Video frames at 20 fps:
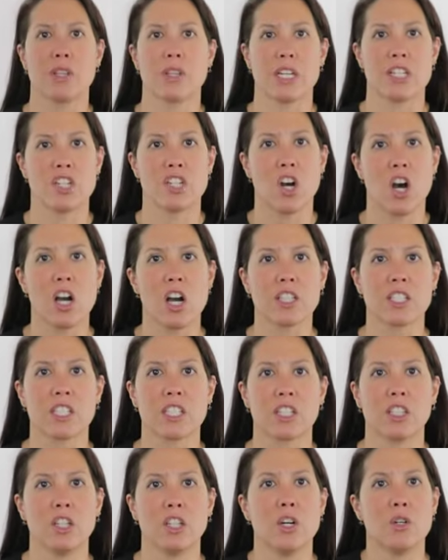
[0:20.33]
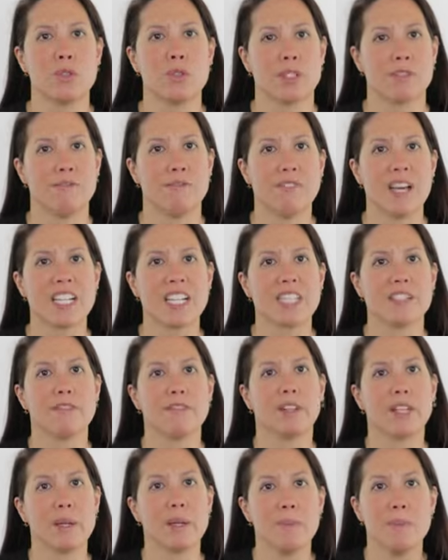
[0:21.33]
that toxic loads
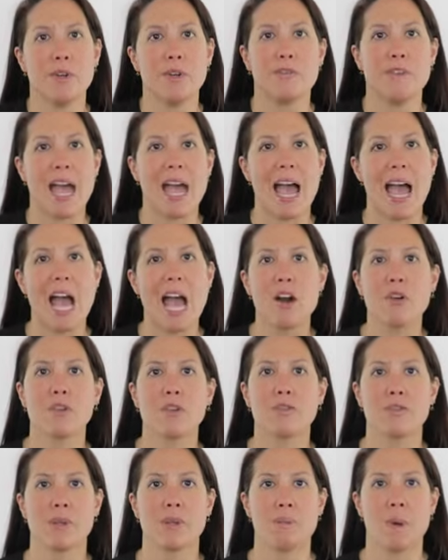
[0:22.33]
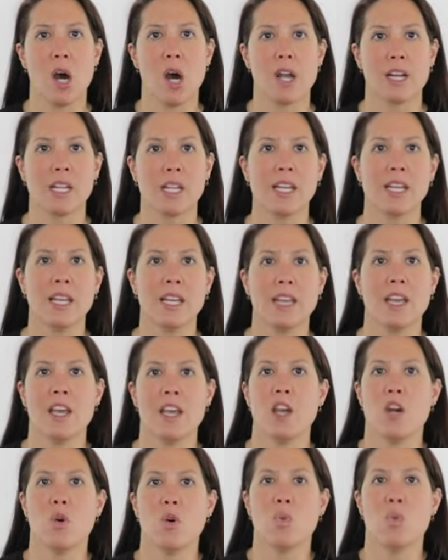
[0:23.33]
effectively move out of the body.
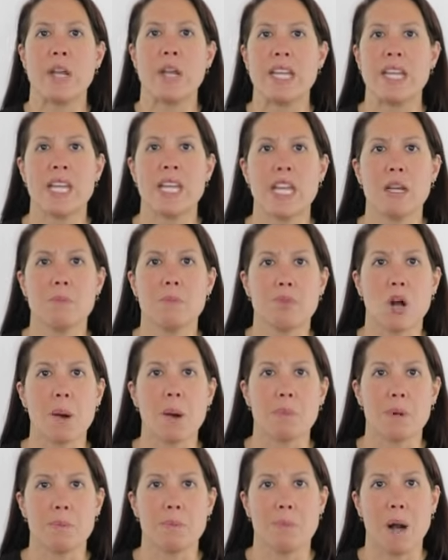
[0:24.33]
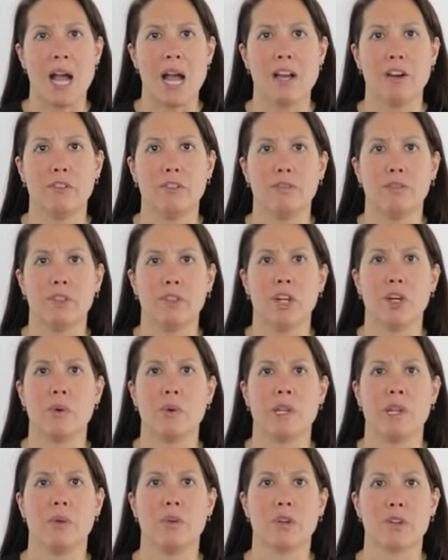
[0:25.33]
We need proper bile flow
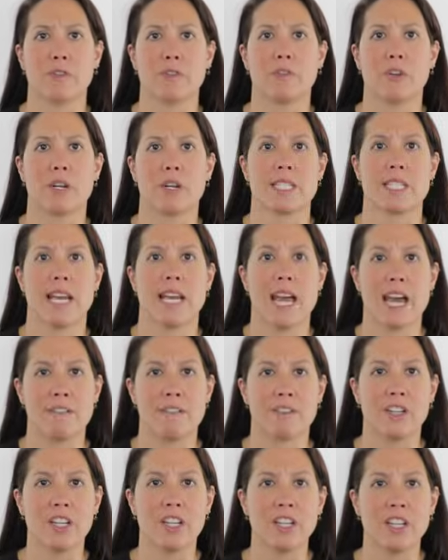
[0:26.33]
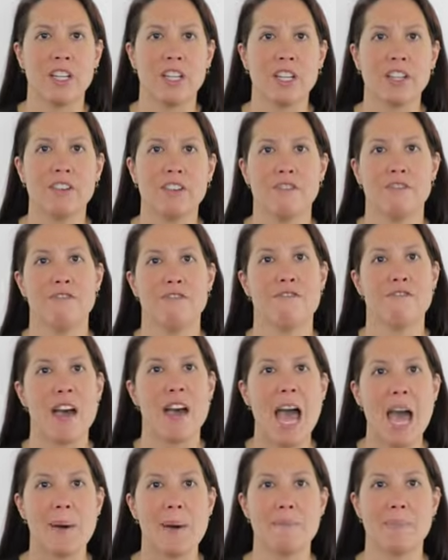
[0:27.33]
in order for us to have good
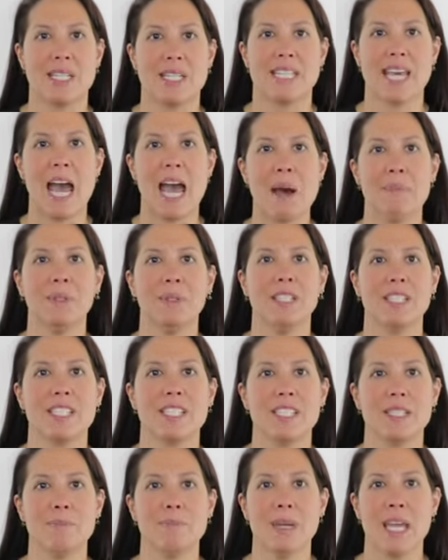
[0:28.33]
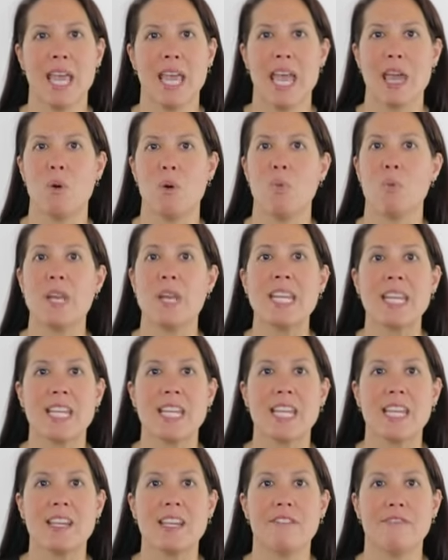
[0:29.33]
fat metabolism, and we
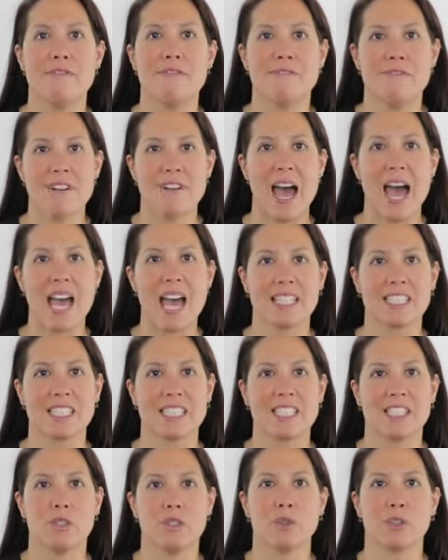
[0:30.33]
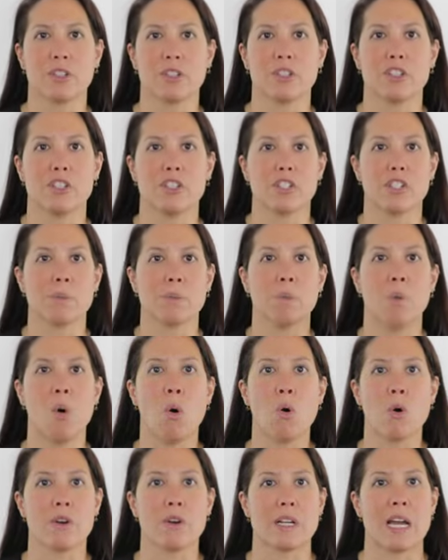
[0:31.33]
need fats in order to
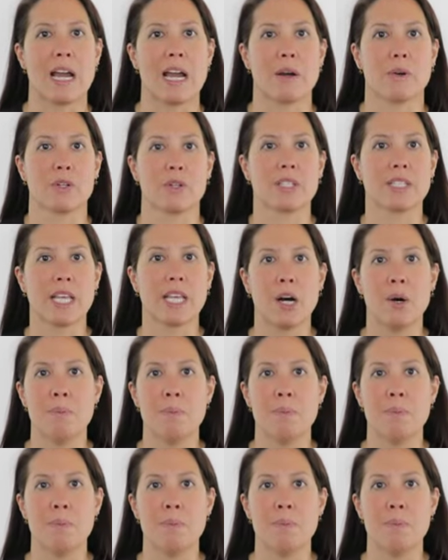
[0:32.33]
support our cell